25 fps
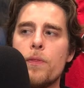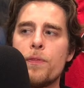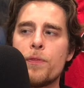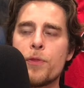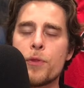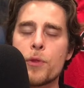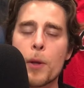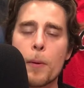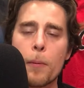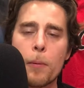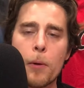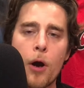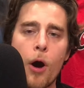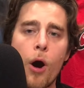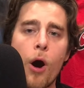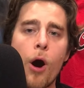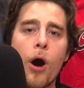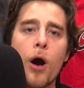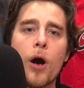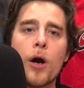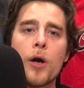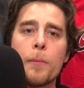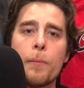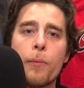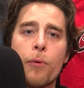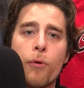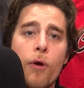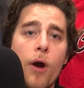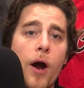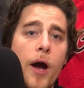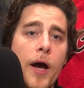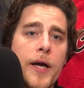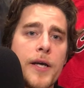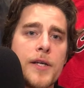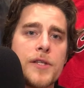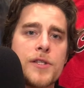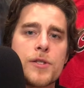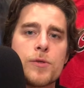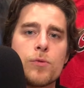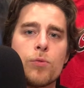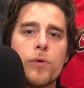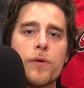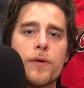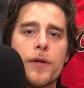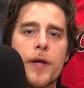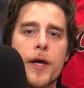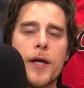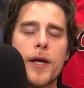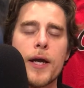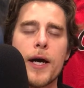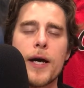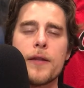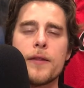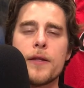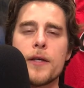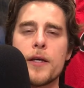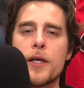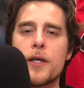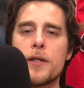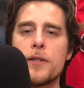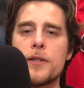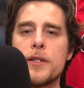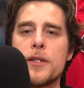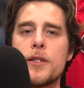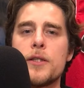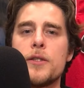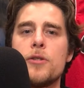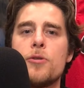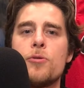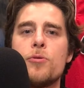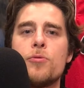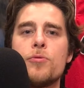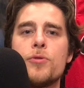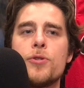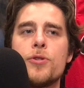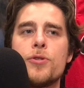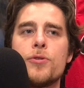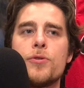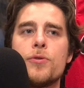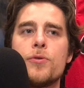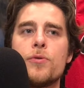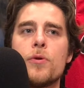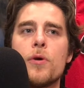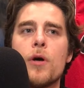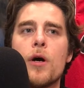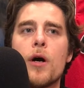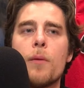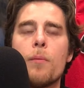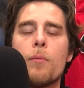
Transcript: the card price will then I think continue to a